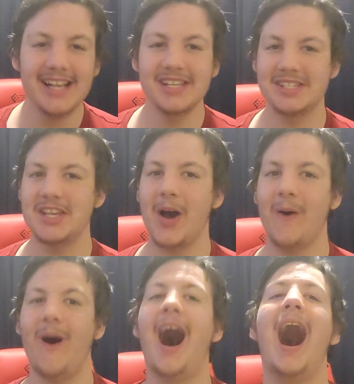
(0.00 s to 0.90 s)

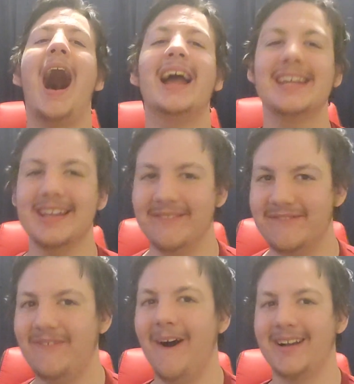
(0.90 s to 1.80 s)
So I can
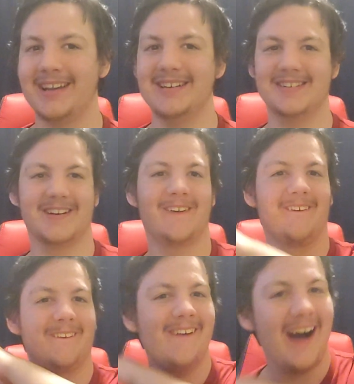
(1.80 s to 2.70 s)
fucking
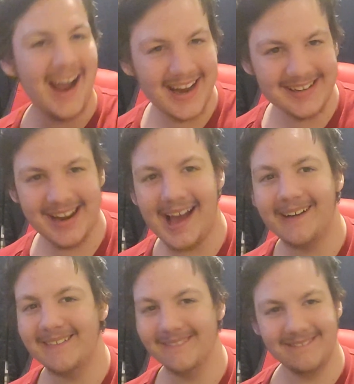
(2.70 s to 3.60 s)
grind
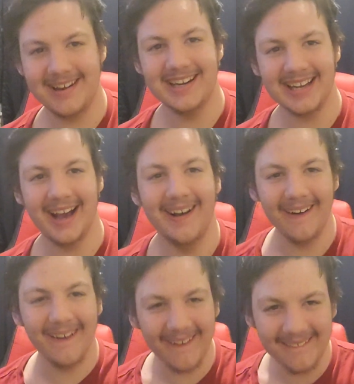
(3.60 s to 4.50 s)
out
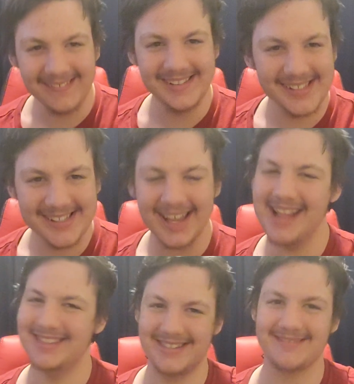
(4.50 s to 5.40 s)
videos
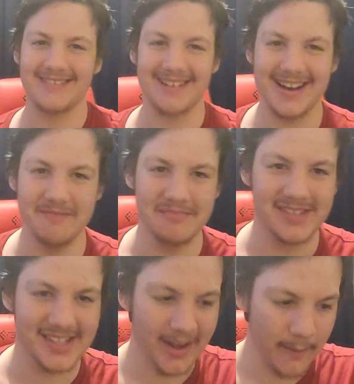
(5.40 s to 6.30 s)
and streams.